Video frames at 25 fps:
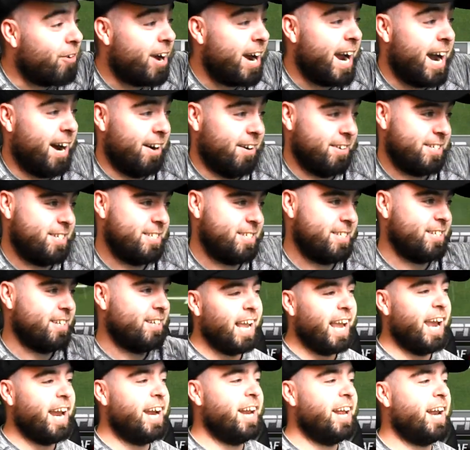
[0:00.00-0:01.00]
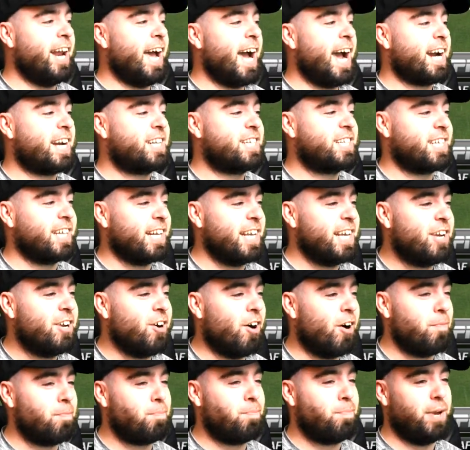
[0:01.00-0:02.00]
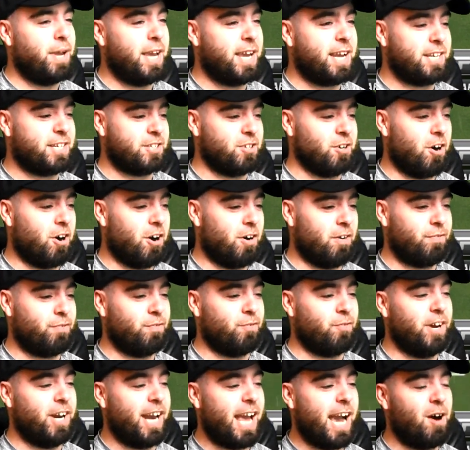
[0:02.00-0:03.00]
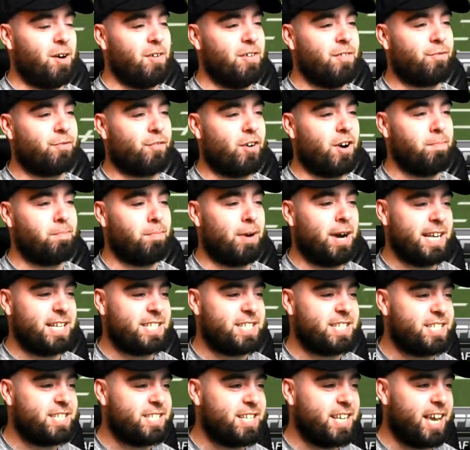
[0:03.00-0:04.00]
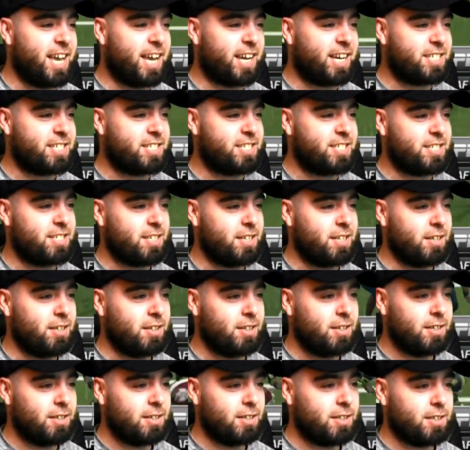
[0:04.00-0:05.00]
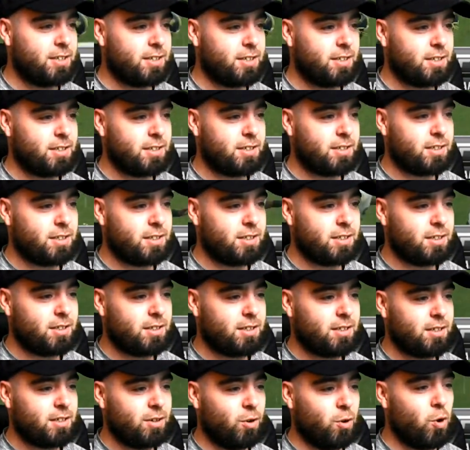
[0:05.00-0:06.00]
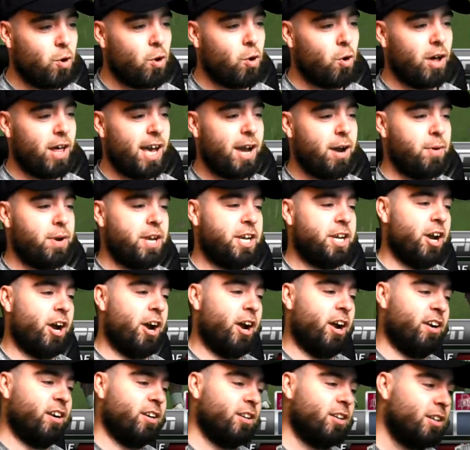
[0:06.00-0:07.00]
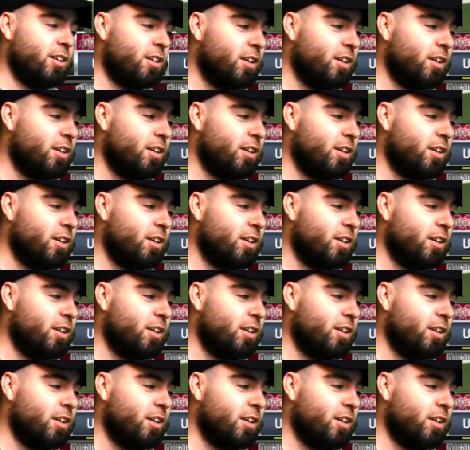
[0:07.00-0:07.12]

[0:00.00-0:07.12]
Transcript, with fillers: route. And it actually got picked off. We're now in front by six. Oh, there we go.